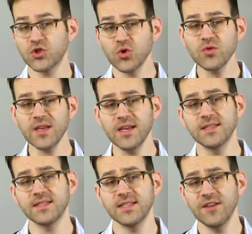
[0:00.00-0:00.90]
the truth
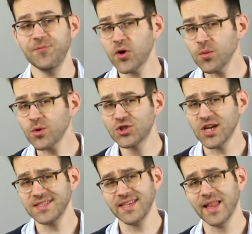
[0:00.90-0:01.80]
is, if Purim were
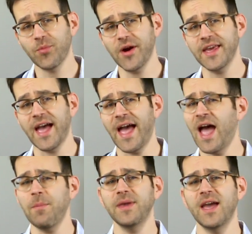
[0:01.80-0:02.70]
just celebrating a
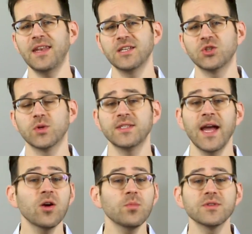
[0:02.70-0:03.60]
happy ending to a
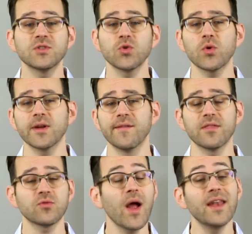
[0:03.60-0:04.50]
terrible story of
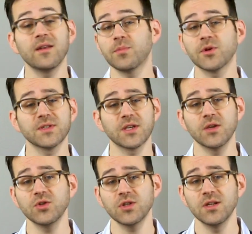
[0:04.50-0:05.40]
threat and
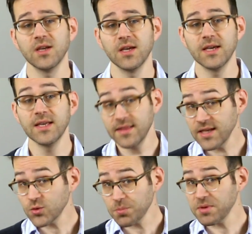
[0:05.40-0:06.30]
persecution,
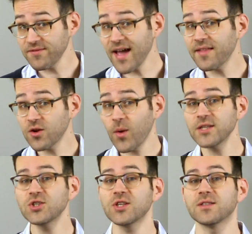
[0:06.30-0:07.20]
these would be valid
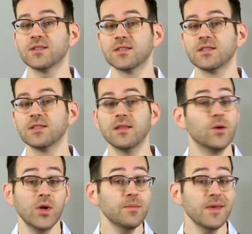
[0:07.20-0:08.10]
questions.
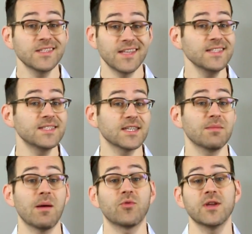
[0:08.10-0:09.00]
It wouldn't make sense to
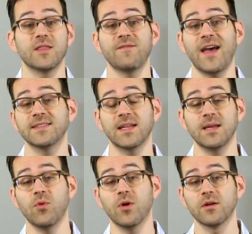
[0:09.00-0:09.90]
commemorate the fast
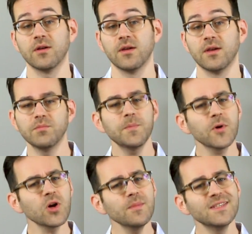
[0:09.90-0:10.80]
anymore. But Purim